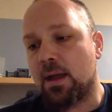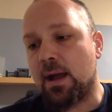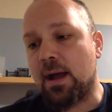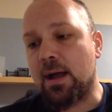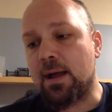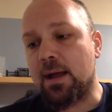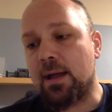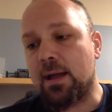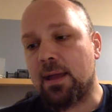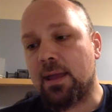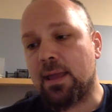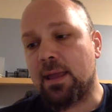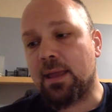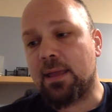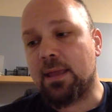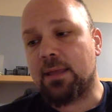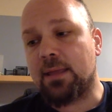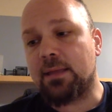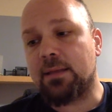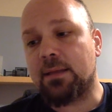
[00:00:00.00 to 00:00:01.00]

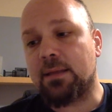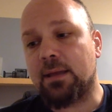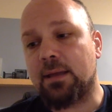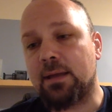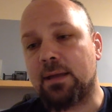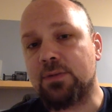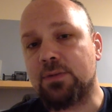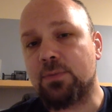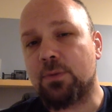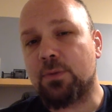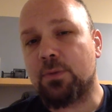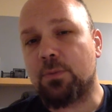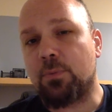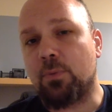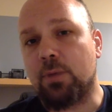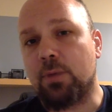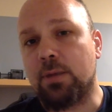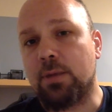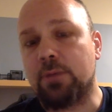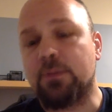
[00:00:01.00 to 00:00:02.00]
And I just want to
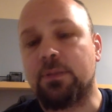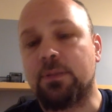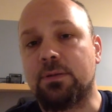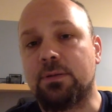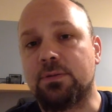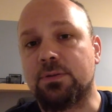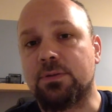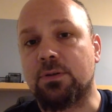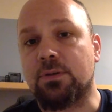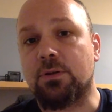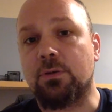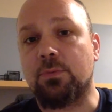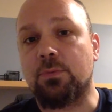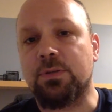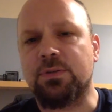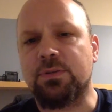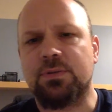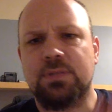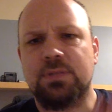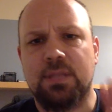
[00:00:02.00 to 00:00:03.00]
point out that there's a good
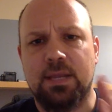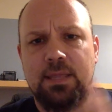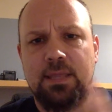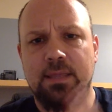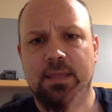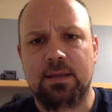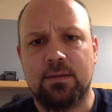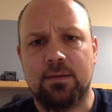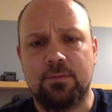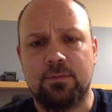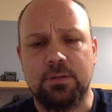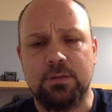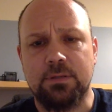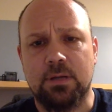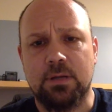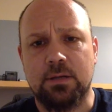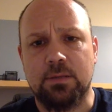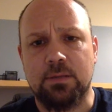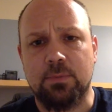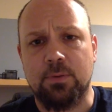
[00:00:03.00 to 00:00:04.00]
resource that I think I've already
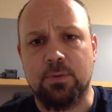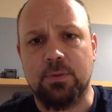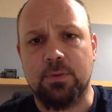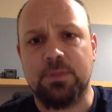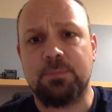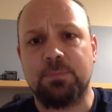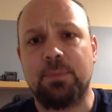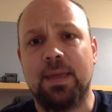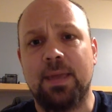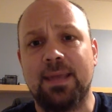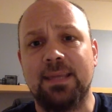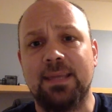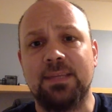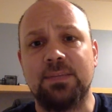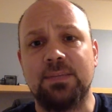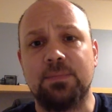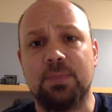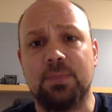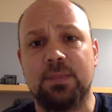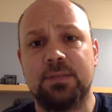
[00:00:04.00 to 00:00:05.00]
talked about. It's Peggy
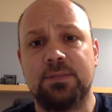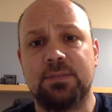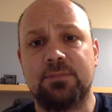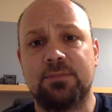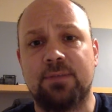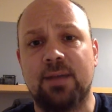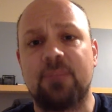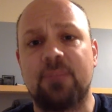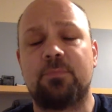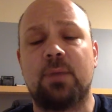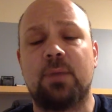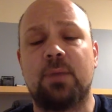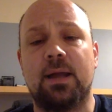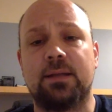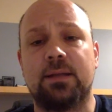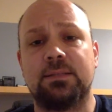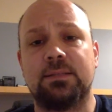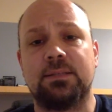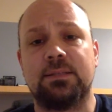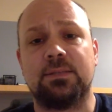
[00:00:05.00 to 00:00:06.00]
Smith's 5
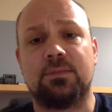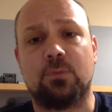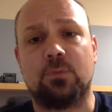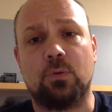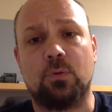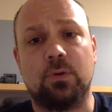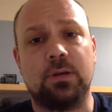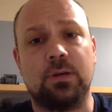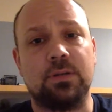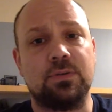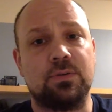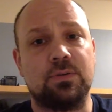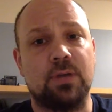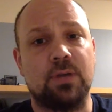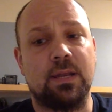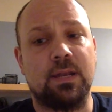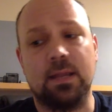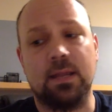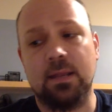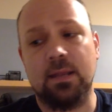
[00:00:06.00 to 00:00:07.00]
Practices for
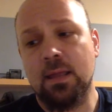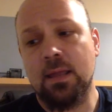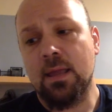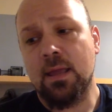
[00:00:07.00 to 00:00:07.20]
Orchestrating